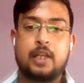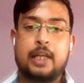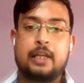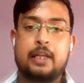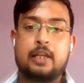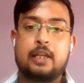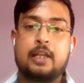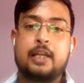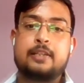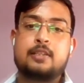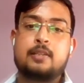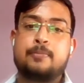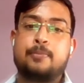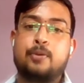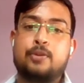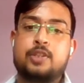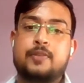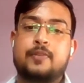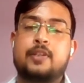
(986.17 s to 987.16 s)
Like let's
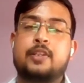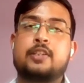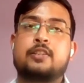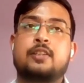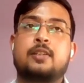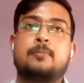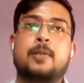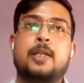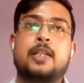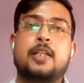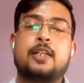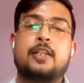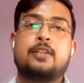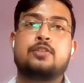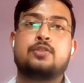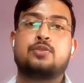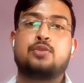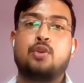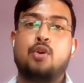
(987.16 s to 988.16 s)
suppose if the discriminator
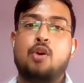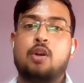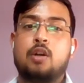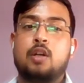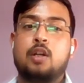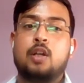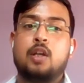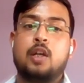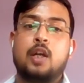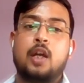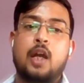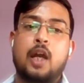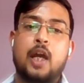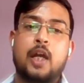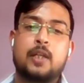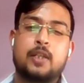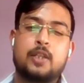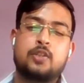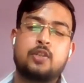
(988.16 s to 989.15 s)
is strong
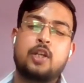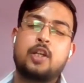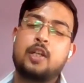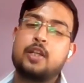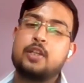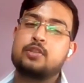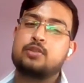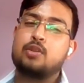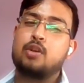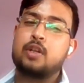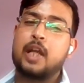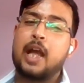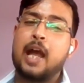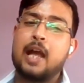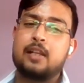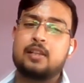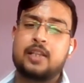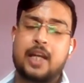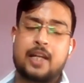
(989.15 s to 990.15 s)
and the generator is not
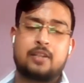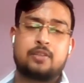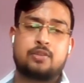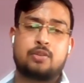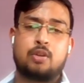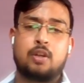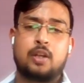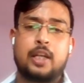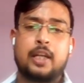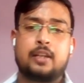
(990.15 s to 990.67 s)
that strong.